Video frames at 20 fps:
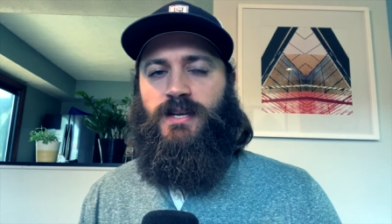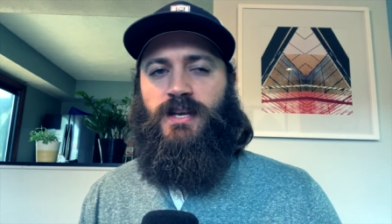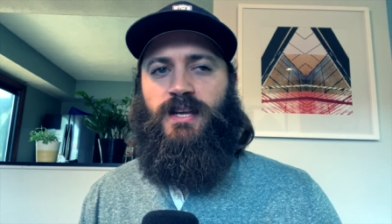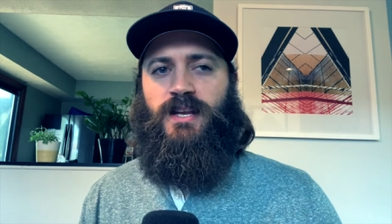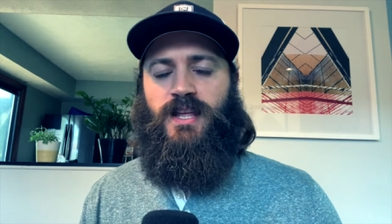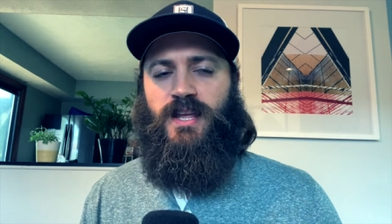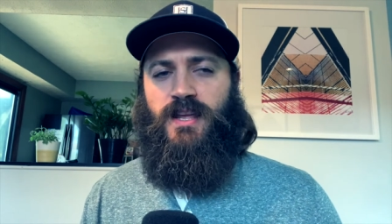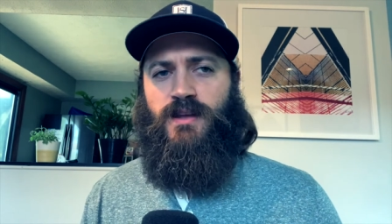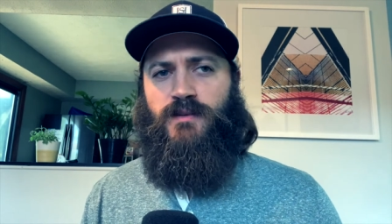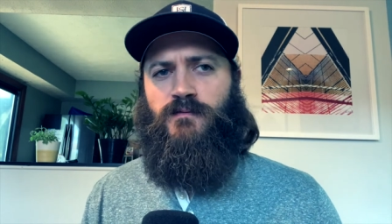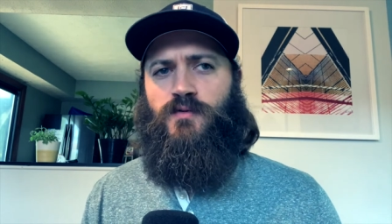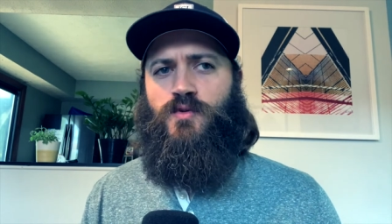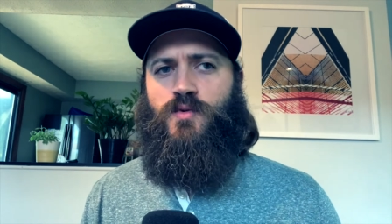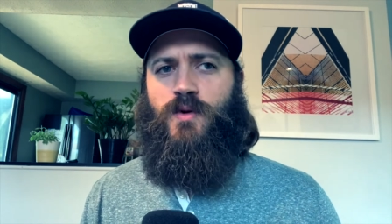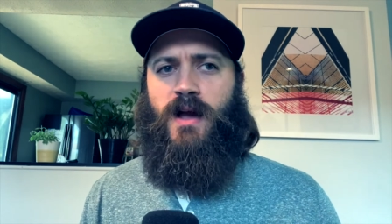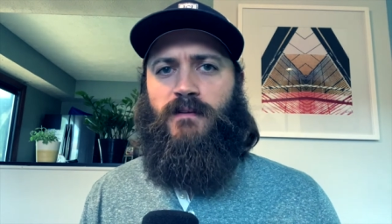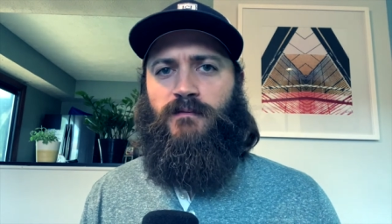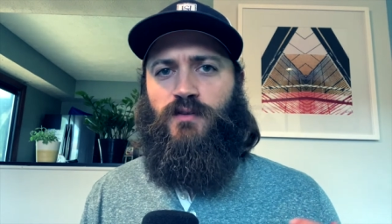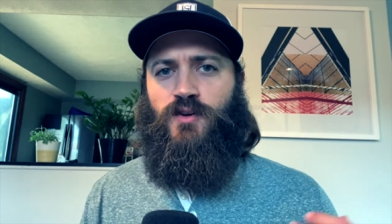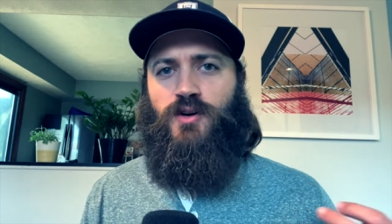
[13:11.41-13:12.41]
and if you
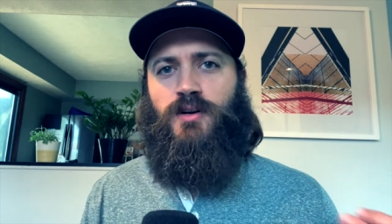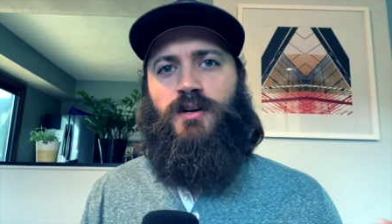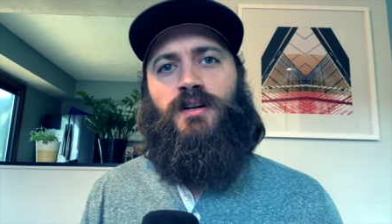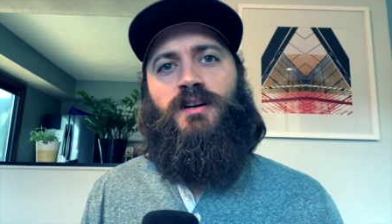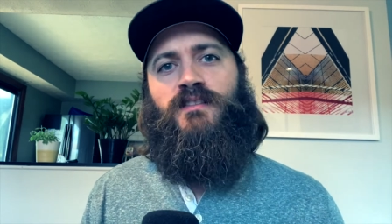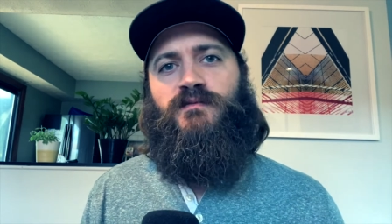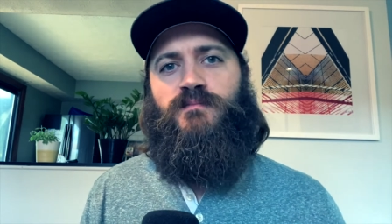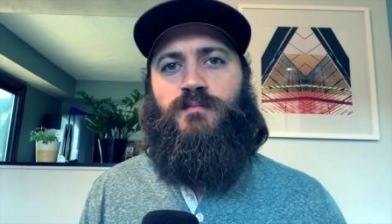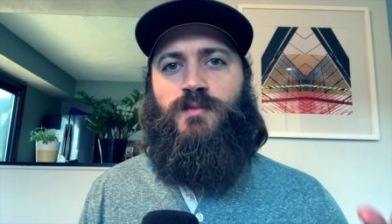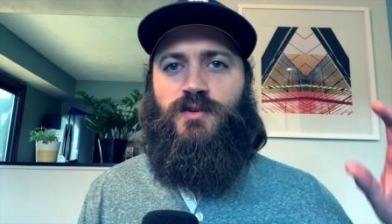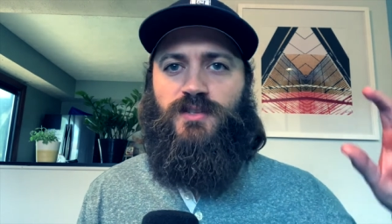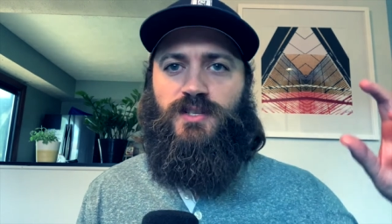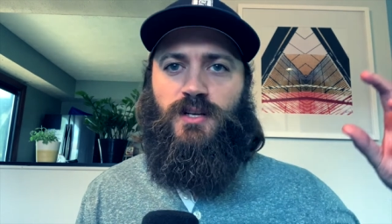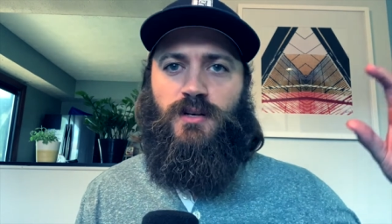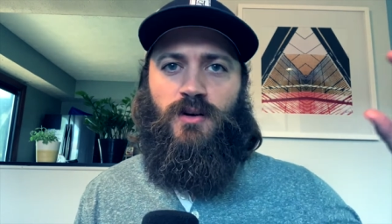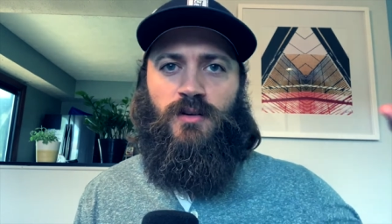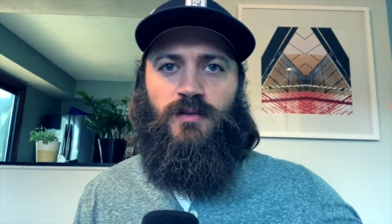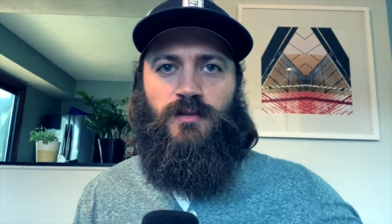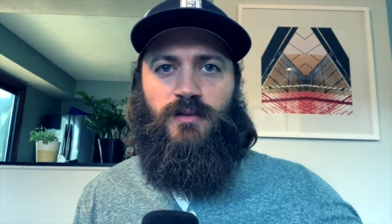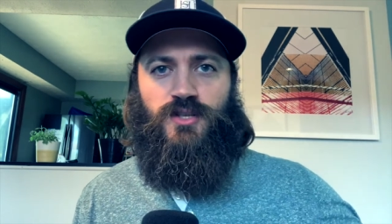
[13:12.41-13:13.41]
have good enough
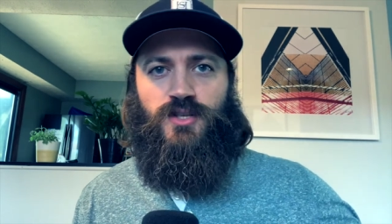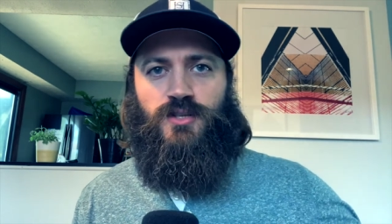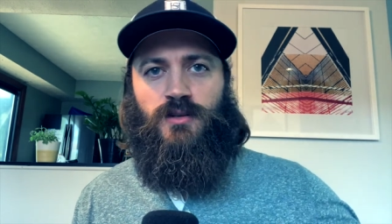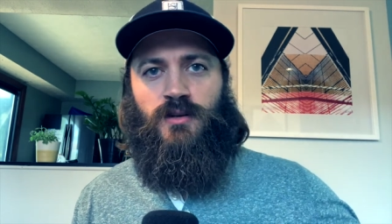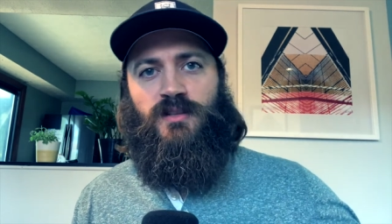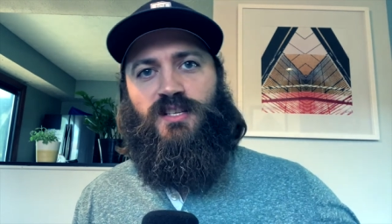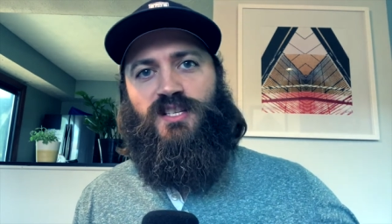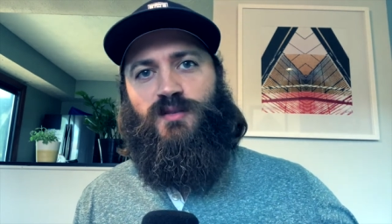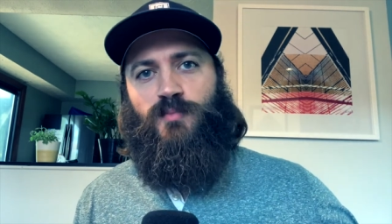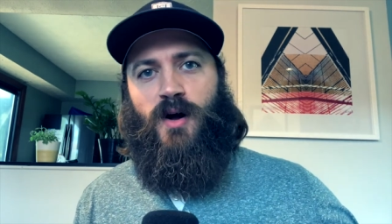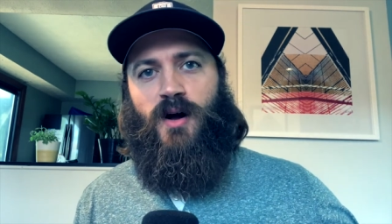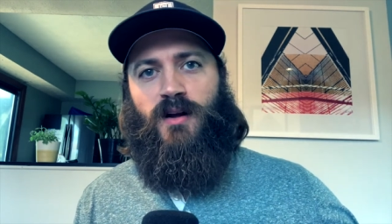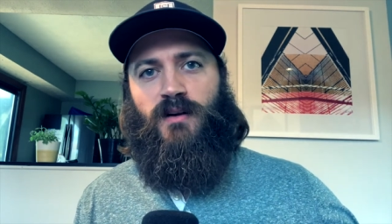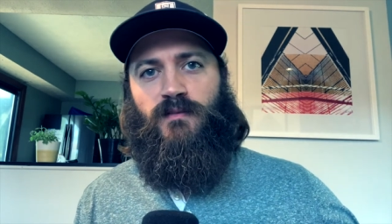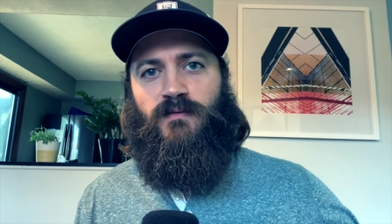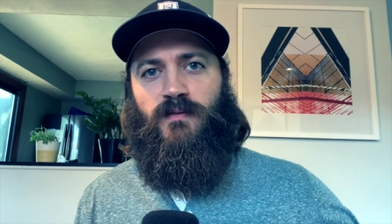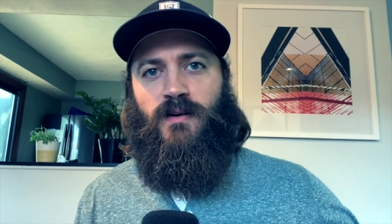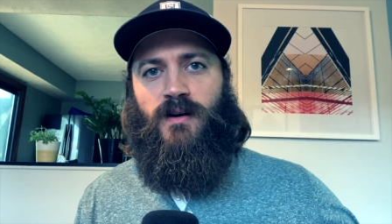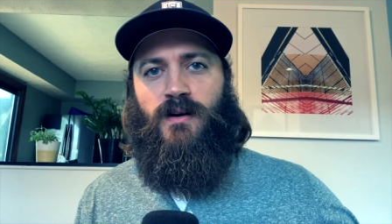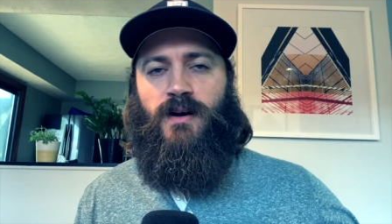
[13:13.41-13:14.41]
music on the on the
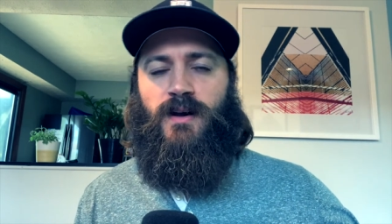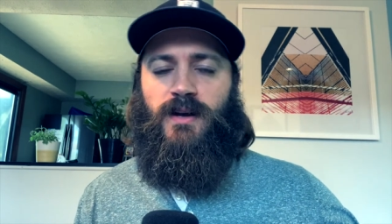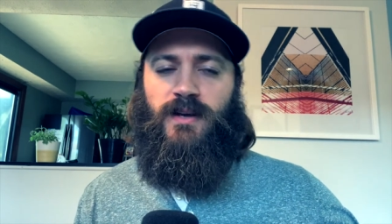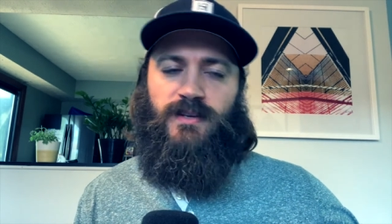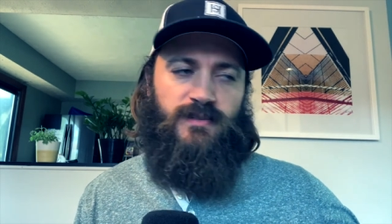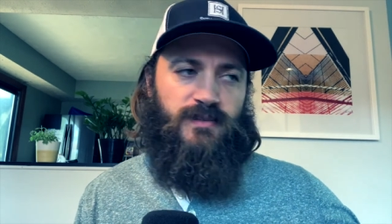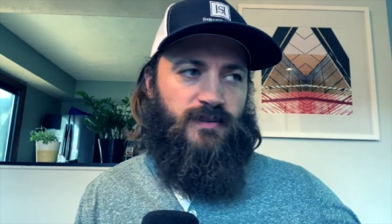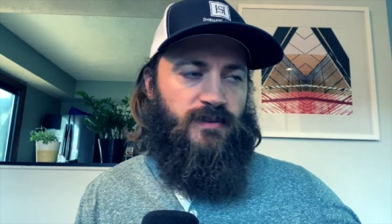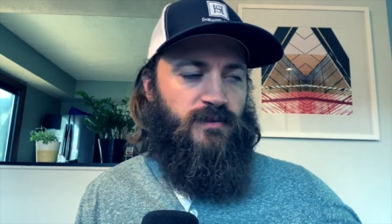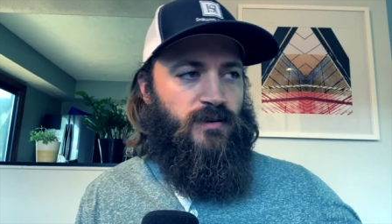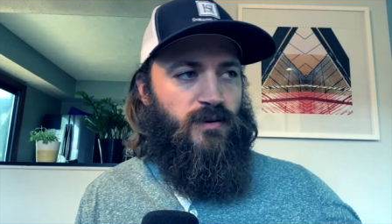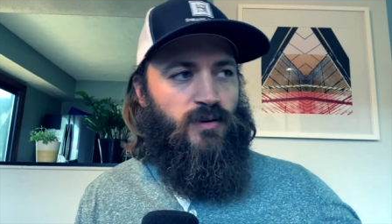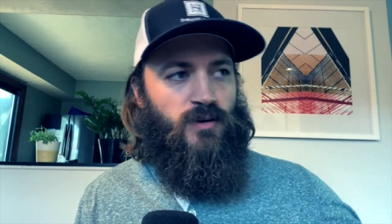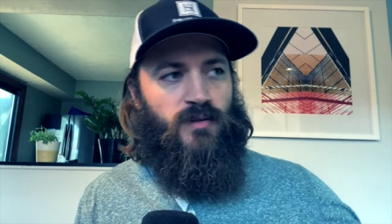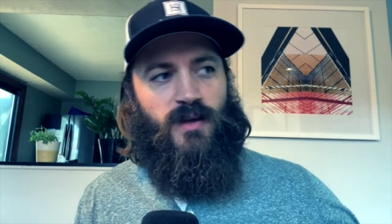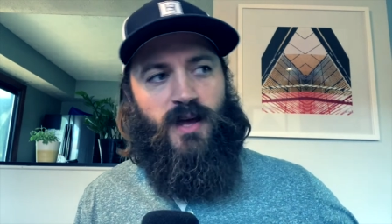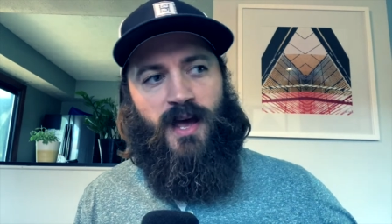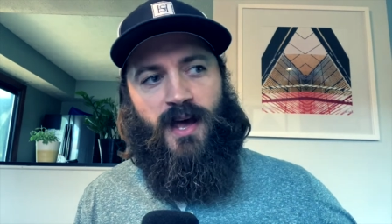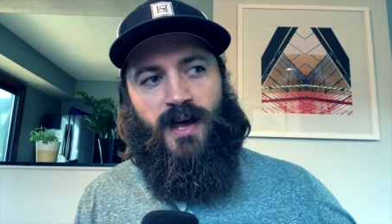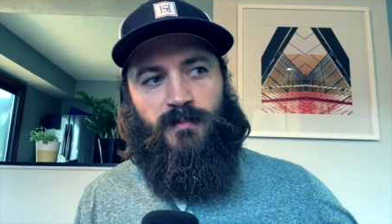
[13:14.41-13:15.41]
Spotify's and then
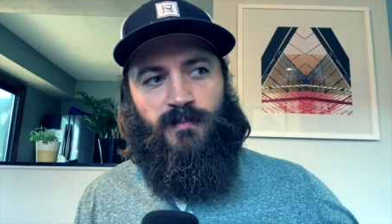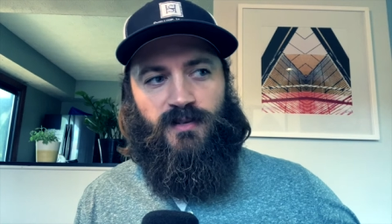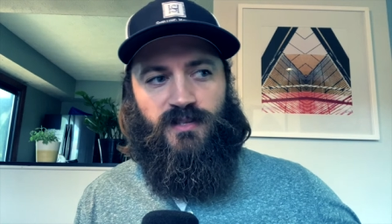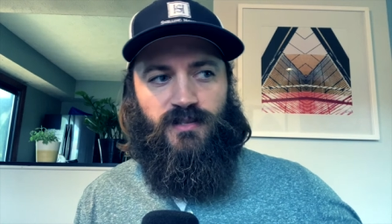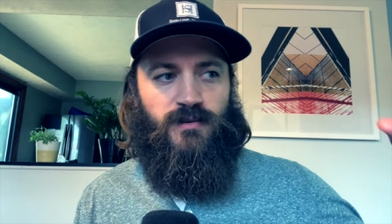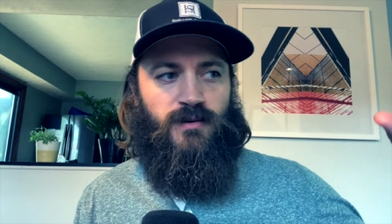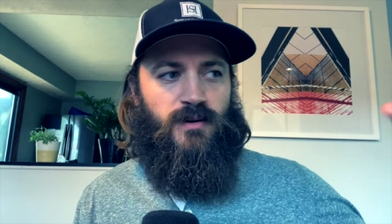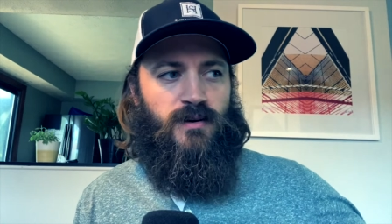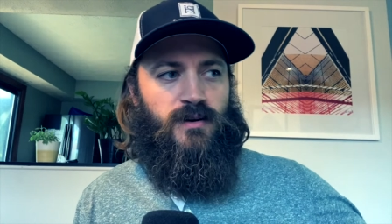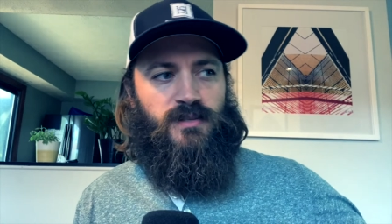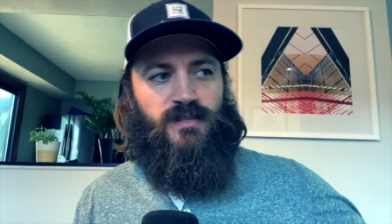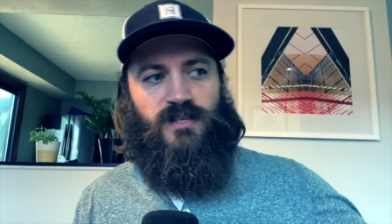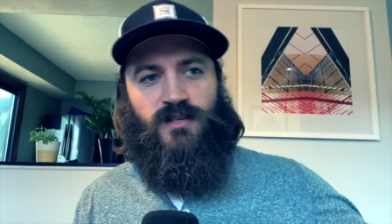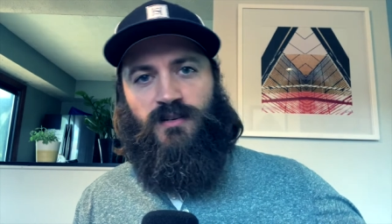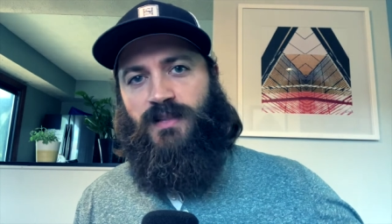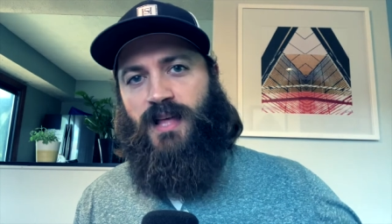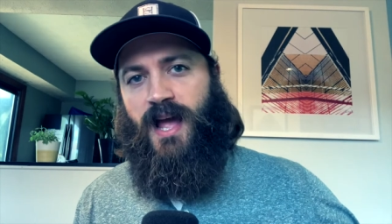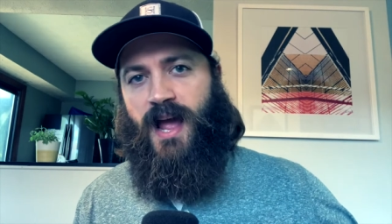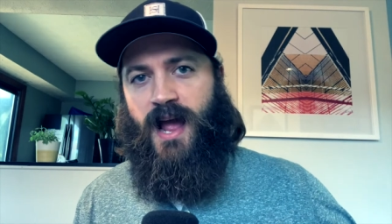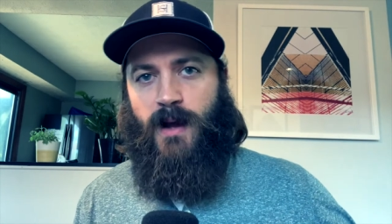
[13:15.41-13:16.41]
on the Amazons and
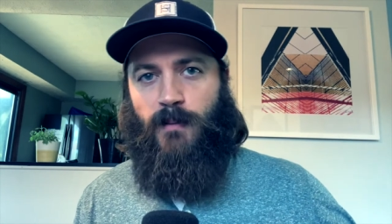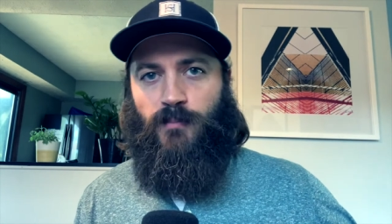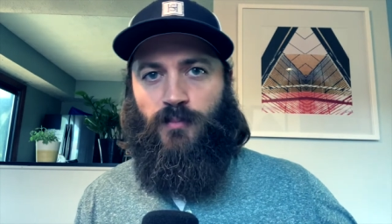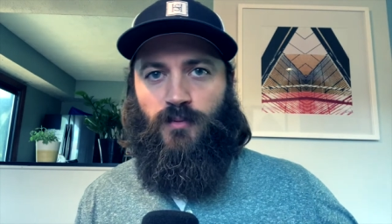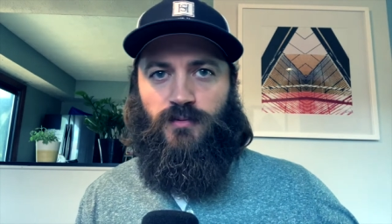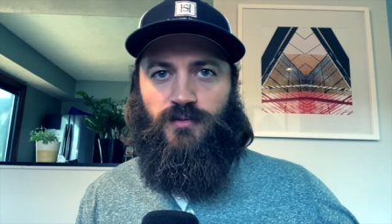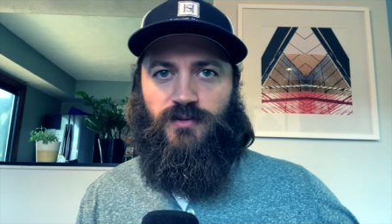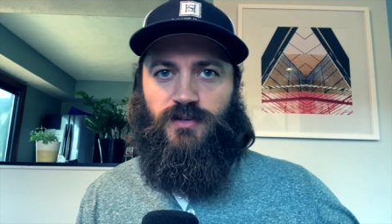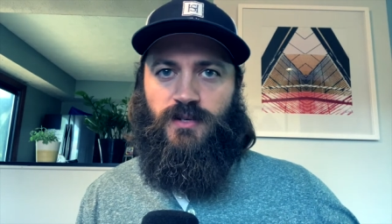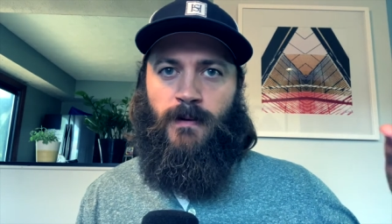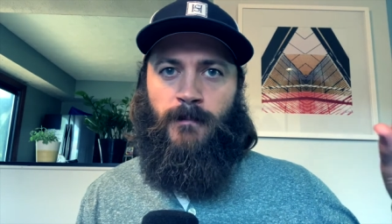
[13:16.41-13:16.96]
on the Apples,